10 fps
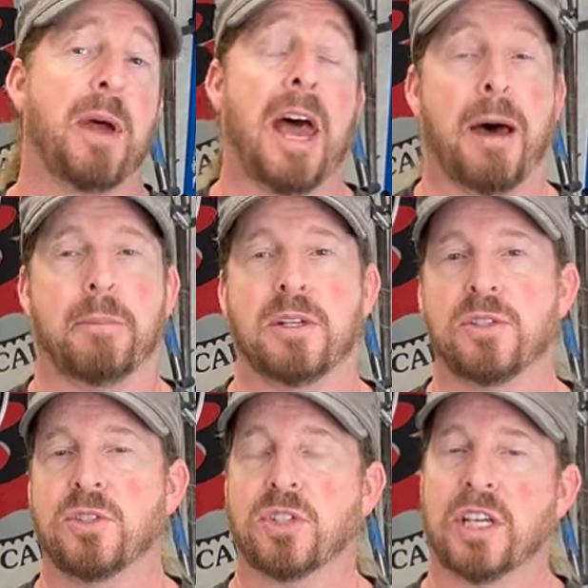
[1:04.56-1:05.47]

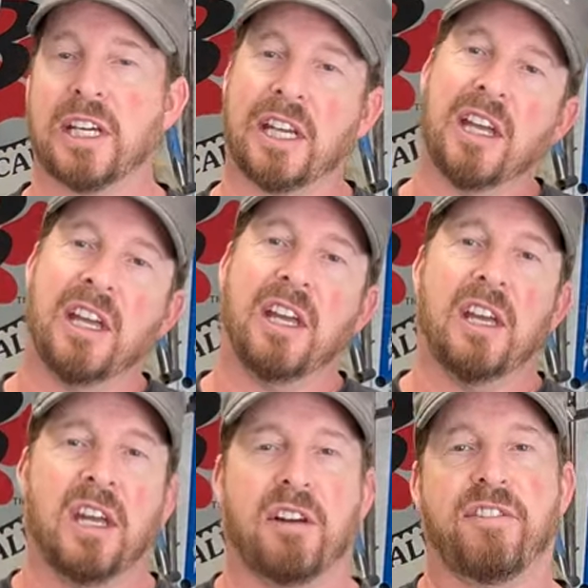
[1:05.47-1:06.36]
happens, like
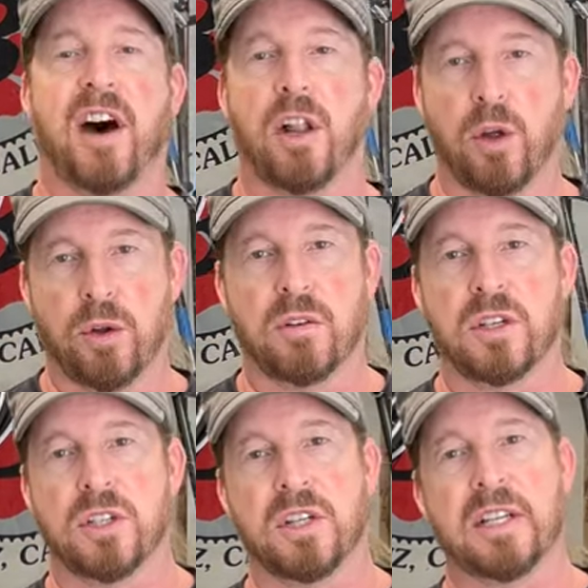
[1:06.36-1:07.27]
it fell
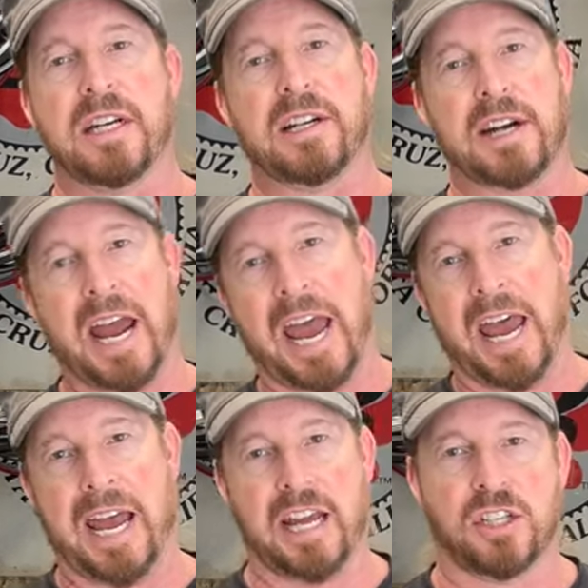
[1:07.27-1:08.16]
over in the
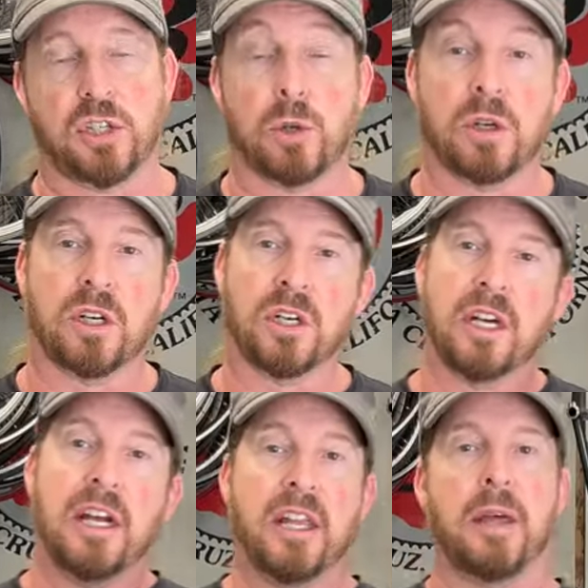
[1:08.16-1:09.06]
garage, or
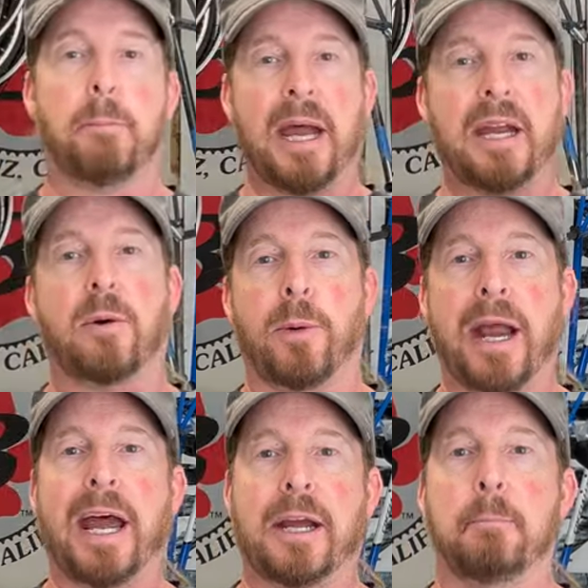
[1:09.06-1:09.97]
the bike
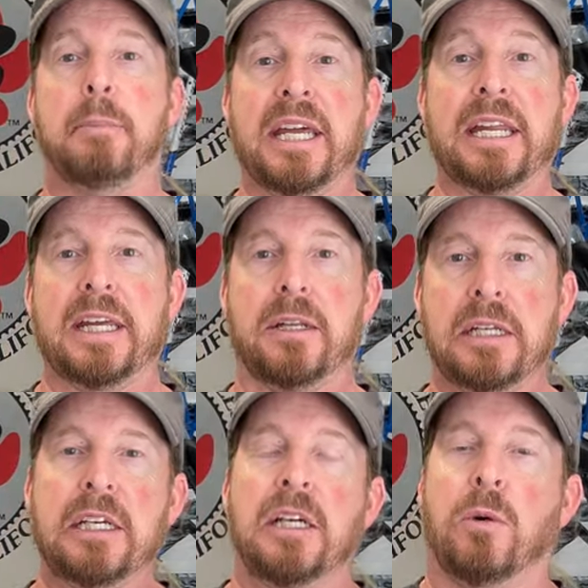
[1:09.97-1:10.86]
rack bit it,
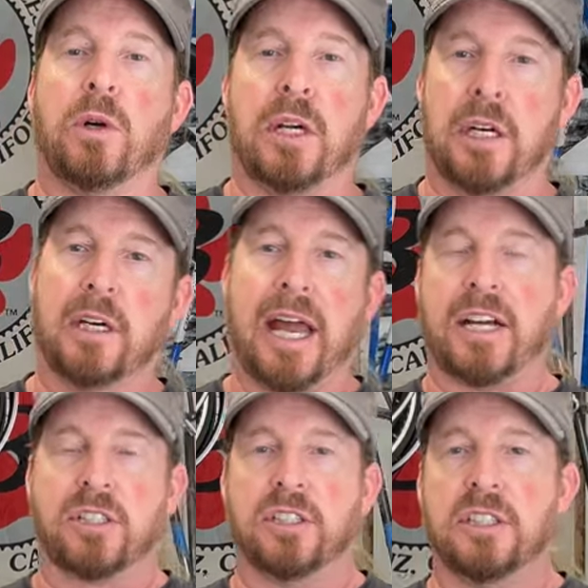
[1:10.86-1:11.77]
where
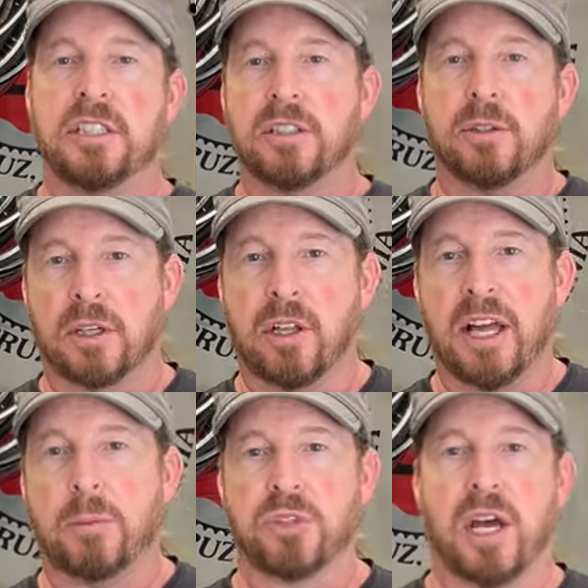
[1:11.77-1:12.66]
actually the
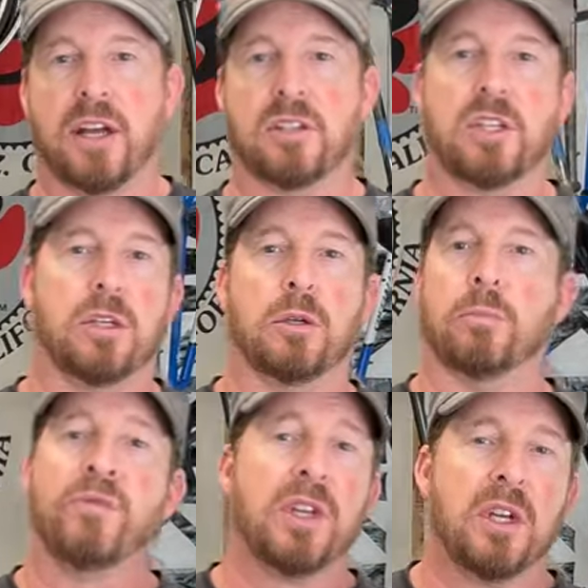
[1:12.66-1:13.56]
clamp's on
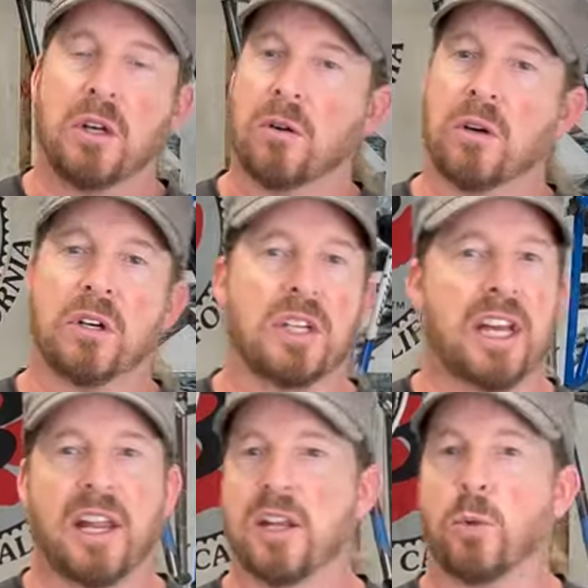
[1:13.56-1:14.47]
too. Or you
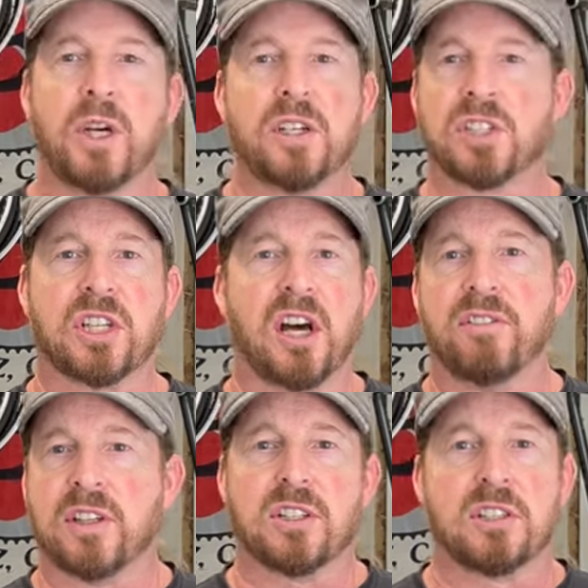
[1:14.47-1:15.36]
got a weird
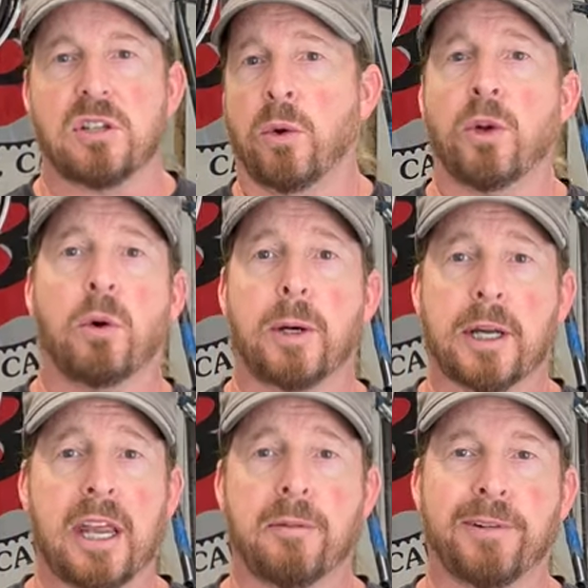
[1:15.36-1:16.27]
scuff, I just don't know where
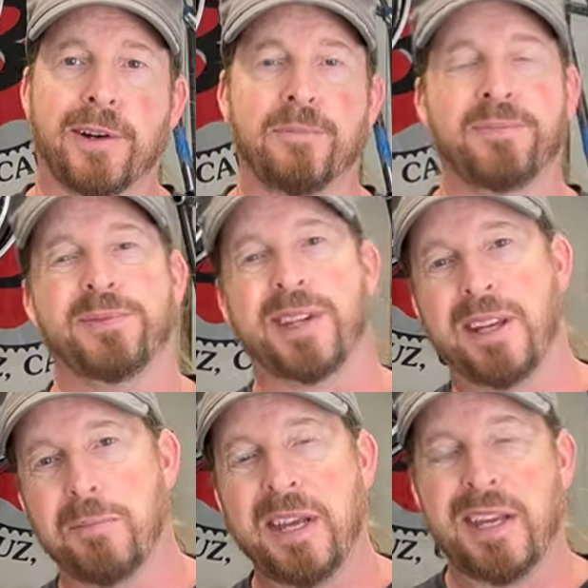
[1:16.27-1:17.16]
it came from.
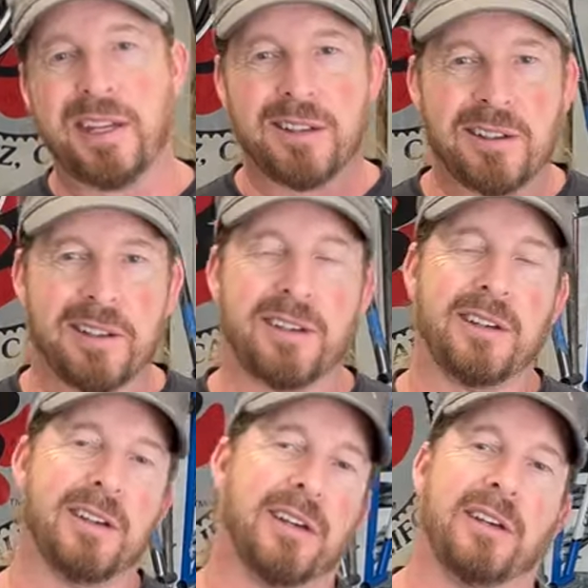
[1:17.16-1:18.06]
And me,
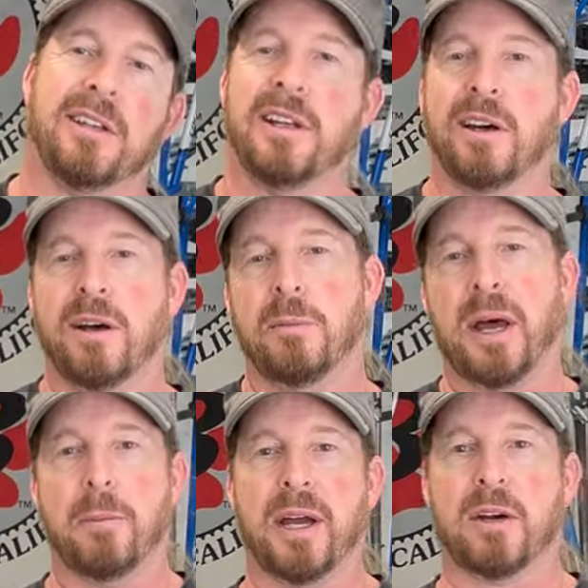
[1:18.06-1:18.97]
I
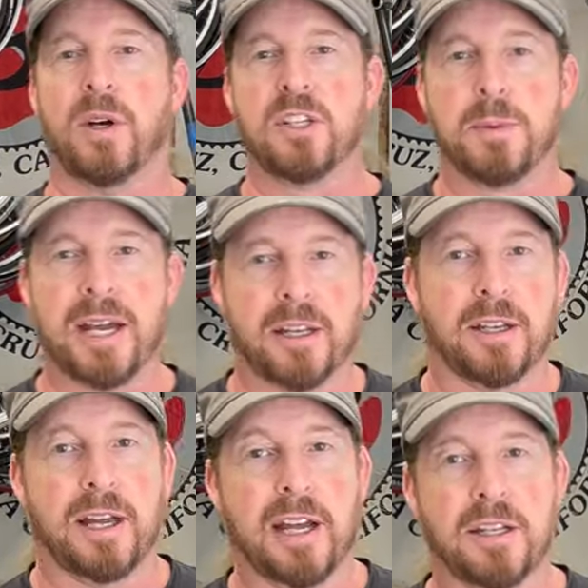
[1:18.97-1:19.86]
mountain bike raced back in
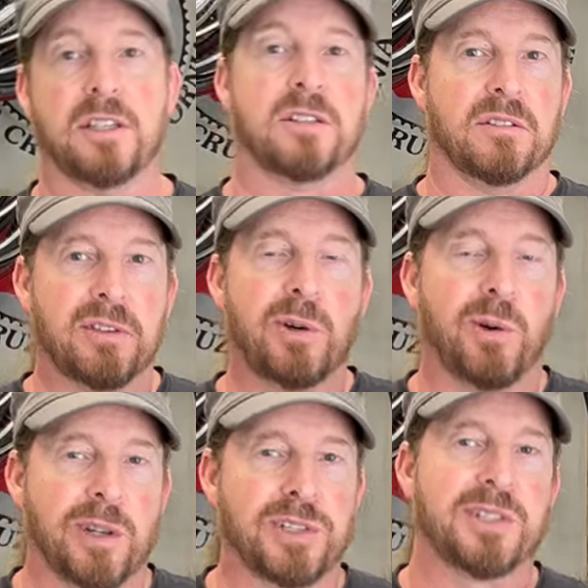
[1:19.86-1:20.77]
the 90s, and of
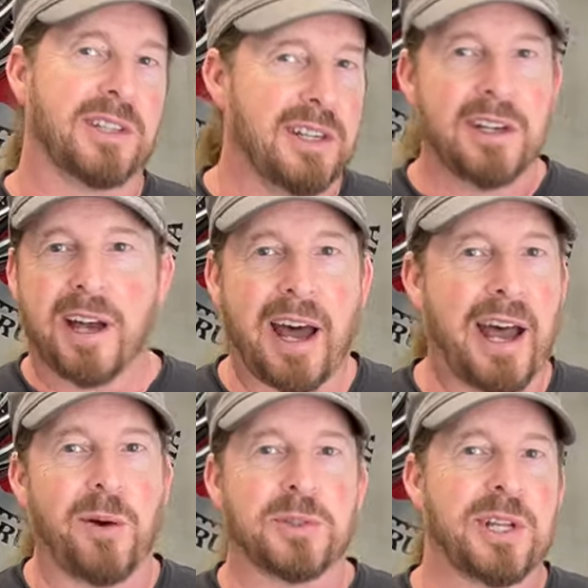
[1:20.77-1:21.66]
course,
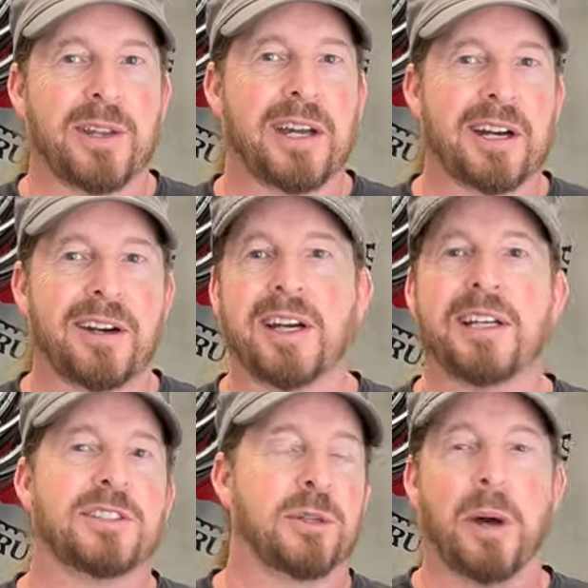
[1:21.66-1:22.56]
I was not that
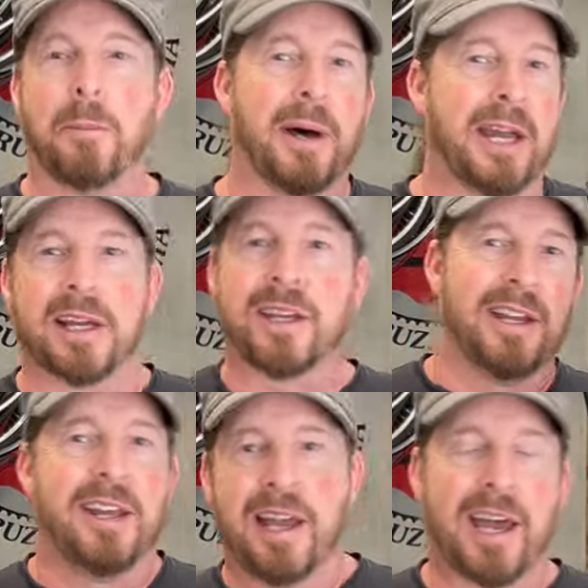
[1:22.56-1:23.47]
great, so my bike
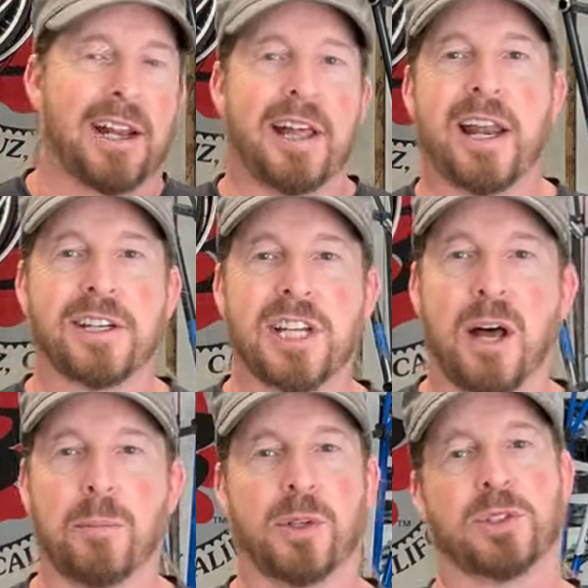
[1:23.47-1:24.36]
had a lot of
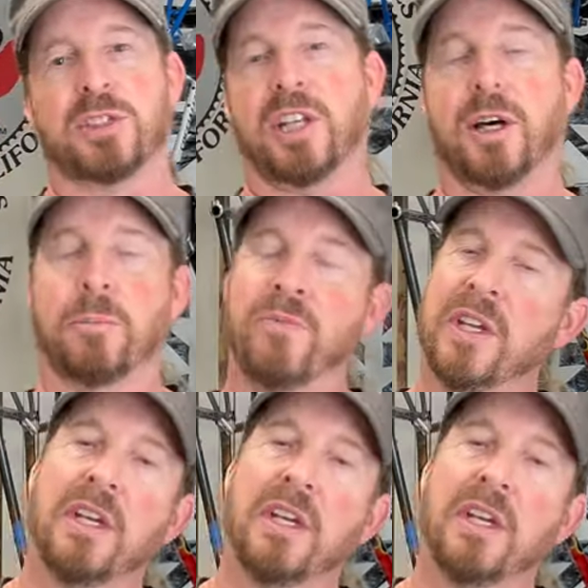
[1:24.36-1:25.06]
tumbles. So